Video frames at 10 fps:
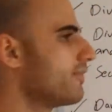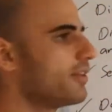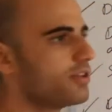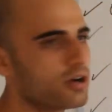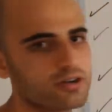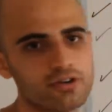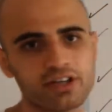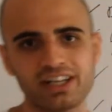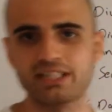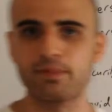If you're younger,
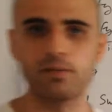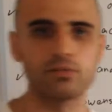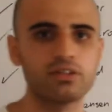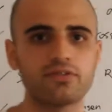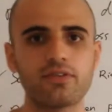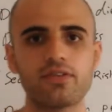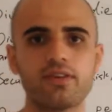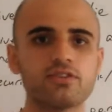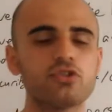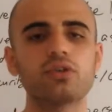you can experiment with different things.